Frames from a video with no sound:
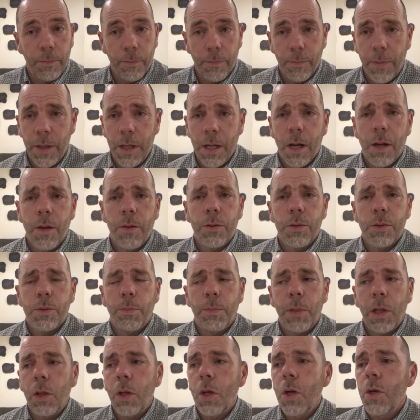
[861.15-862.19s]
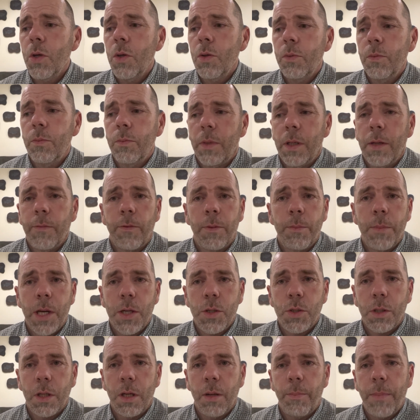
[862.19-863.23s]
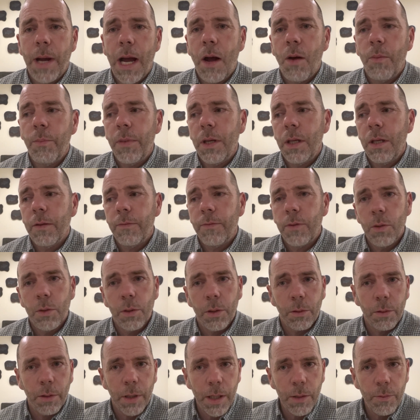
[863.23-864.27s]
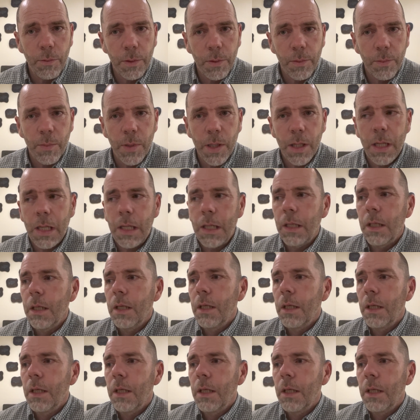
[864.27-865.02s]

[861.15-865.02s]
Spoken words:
the others below, information about me if you agree with me.